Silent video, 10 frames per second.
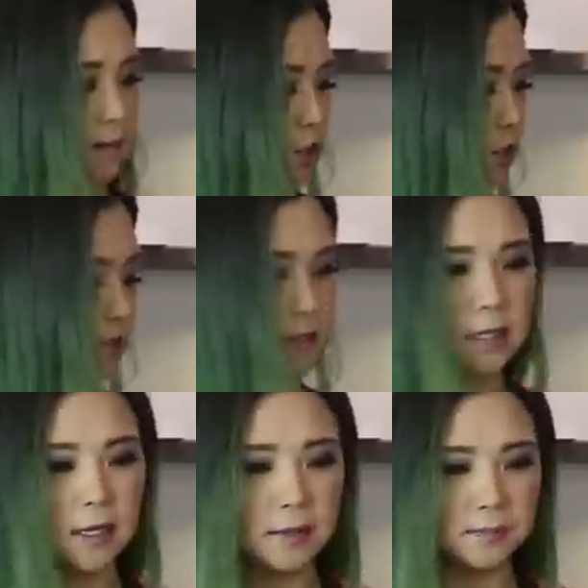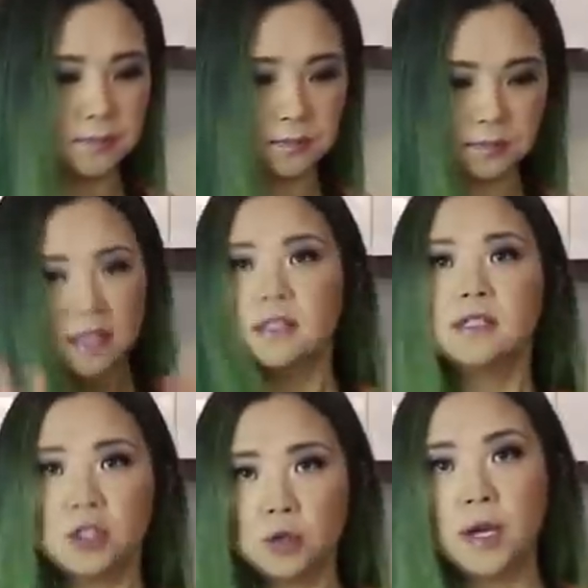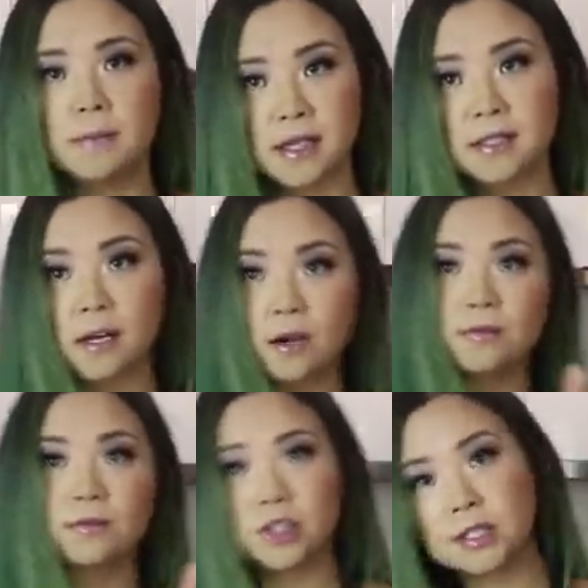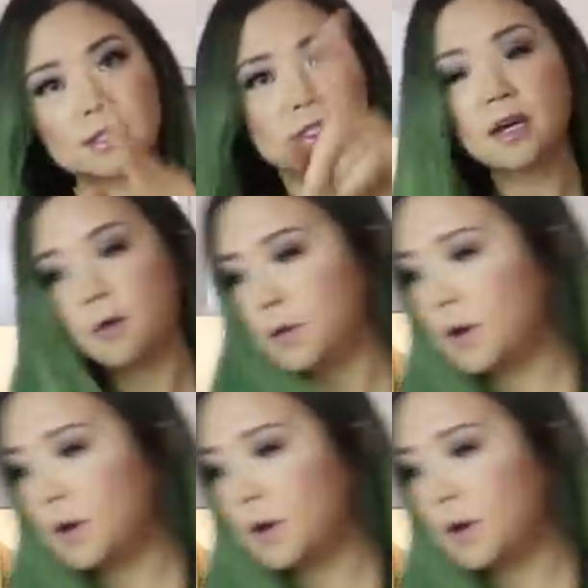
let me just um, situate myself. Just, I'll be